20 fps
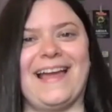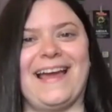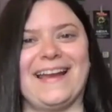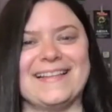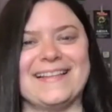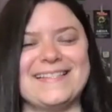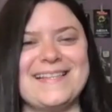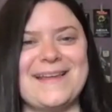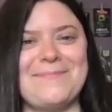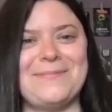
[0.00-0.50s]
I got
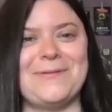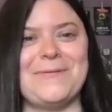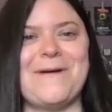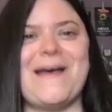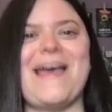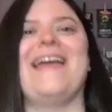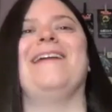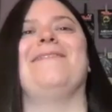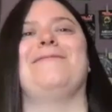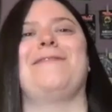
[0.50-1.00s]
to step
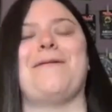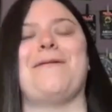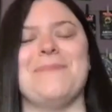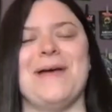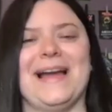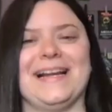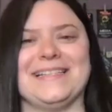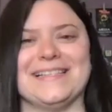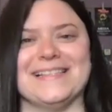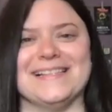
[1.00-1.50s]
away and come
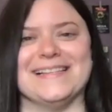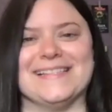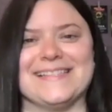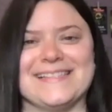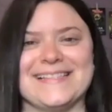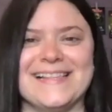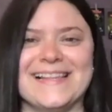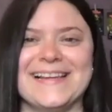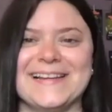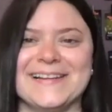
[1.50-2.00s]
back to
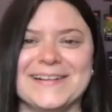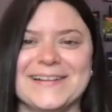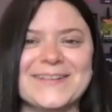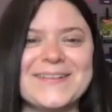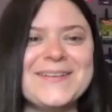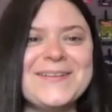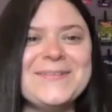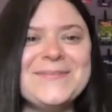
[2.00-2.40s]
this later.